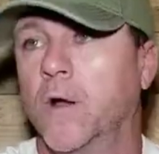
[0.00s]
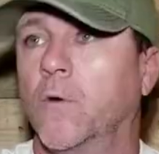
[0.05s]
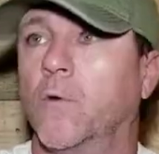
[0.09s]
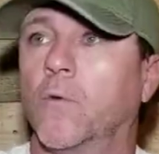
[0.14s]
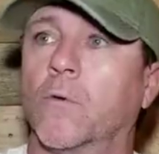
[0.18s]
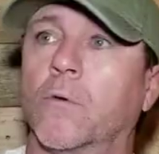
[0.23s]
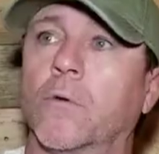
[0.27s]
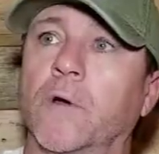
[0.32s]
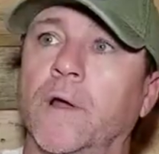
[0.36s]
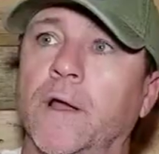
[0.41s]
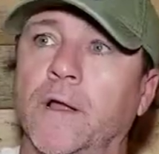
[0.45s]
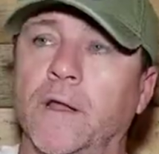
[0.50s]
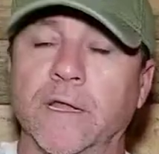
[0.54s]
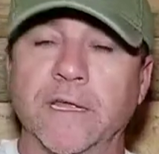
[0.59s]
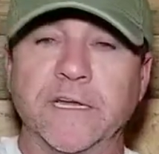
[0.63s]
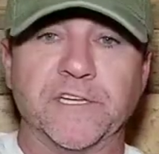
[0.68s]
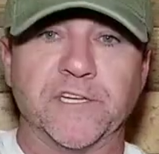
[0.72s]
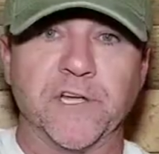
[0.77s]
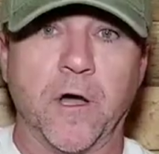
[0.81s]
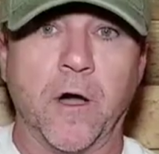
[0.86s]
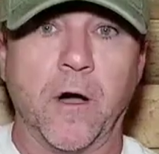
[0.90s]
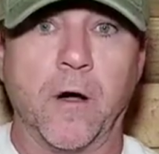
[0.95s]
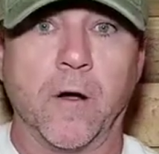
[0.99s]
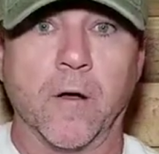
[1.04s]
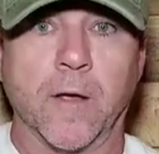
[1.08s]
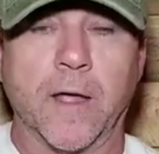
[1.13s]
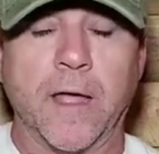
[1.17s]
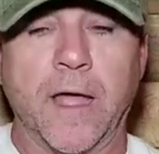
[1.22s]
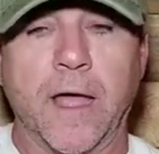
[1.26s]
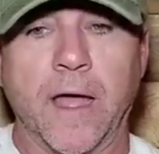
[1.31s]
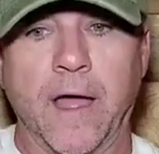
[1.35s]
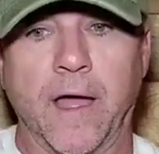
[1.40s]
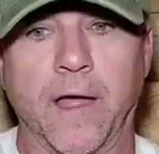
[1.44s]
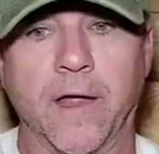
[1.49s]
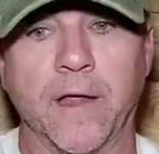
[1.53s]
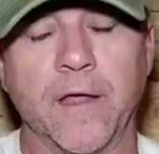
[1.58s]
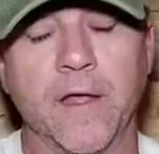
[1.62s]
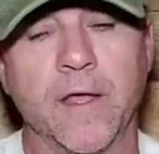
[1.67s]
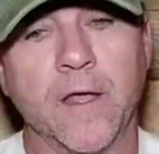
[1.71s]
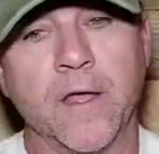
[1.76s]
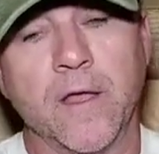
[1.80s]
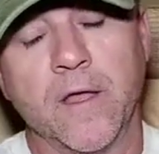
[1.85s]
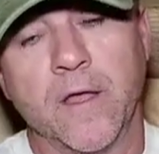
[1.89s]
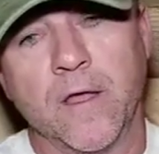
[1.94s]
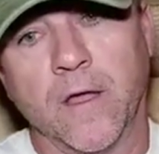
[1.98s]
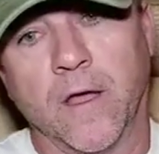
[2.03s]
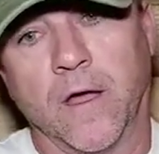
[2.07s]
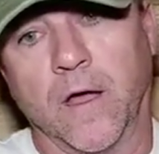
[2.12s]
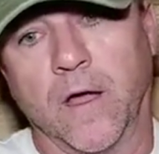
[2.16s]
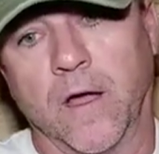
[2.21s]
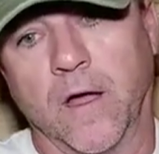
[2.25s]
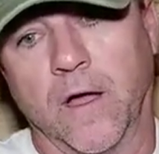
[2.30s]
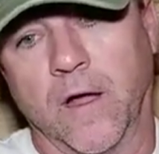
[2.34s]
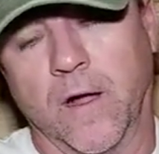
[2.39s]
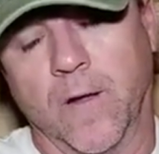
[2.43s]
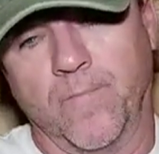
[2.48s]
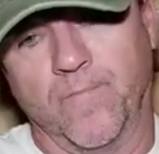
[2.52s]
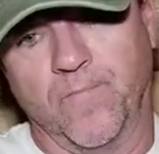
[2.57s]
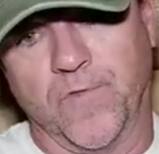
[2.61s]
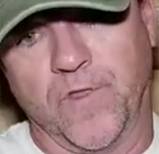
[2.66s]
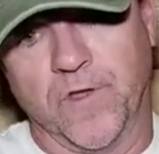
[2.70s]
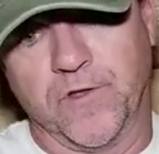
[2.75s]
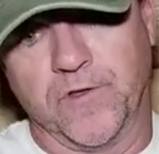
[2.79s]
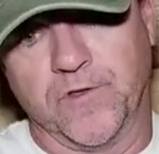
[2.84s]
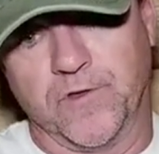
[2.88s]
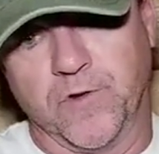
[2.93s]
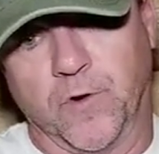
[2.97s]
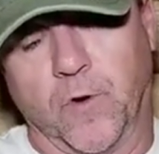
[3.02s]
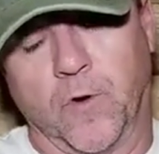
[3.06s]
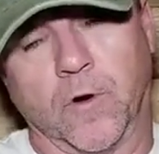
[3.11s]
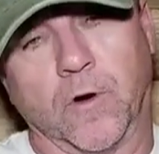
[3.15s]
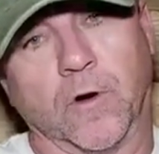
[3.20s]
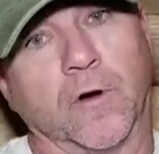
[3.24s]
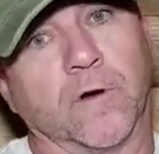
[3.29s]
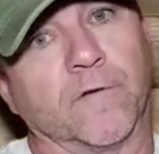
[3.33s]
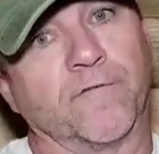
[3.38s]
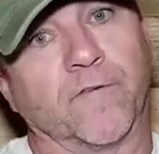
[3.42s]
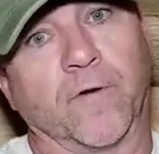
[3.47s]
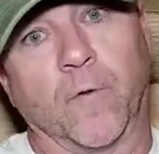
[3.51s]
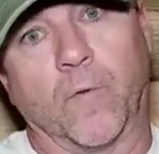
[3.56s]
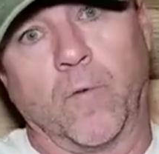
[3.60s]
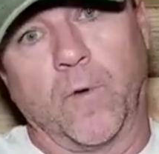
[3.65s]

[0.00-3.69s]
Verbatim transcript: really tall guy uh, the door for